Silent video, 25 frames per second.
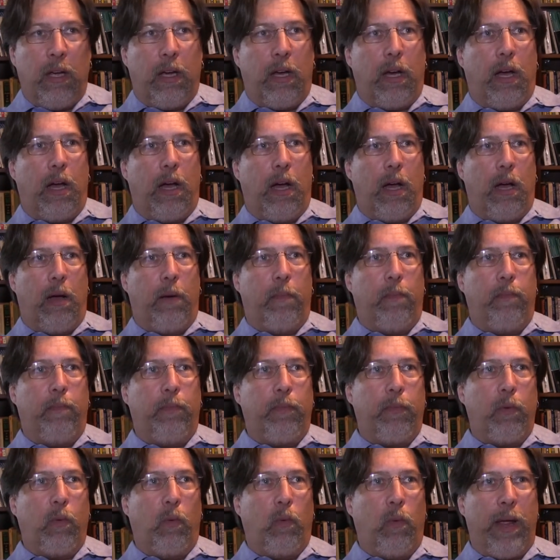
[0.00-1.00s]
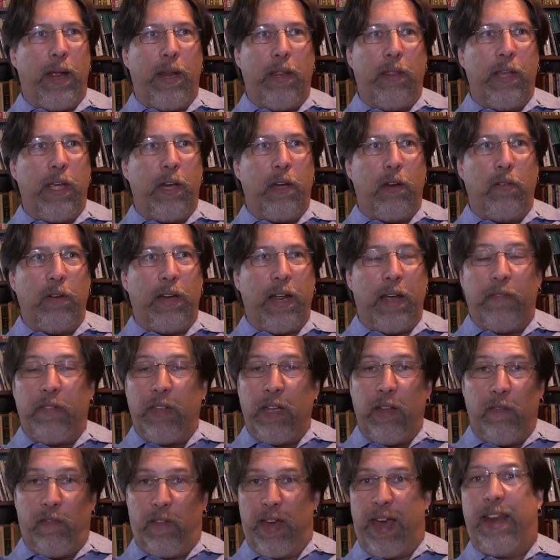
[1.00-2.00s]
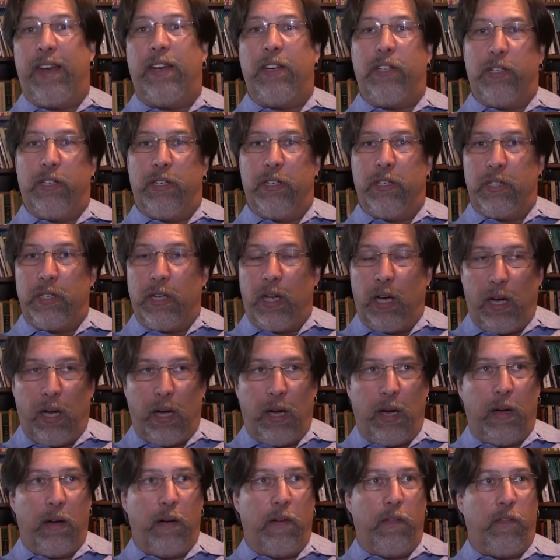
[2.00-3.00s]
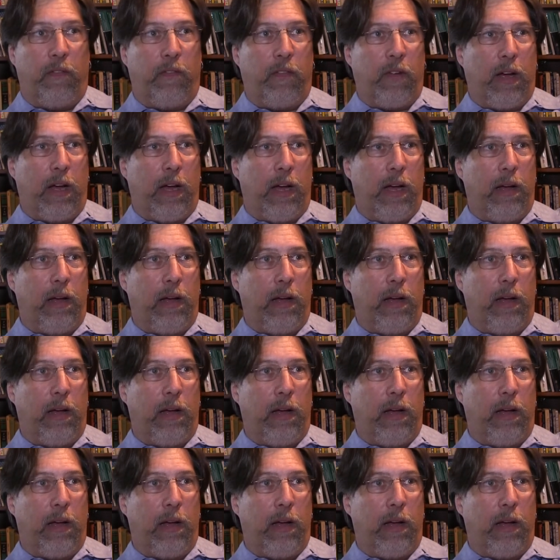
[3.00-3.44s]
when they don't have the advantages of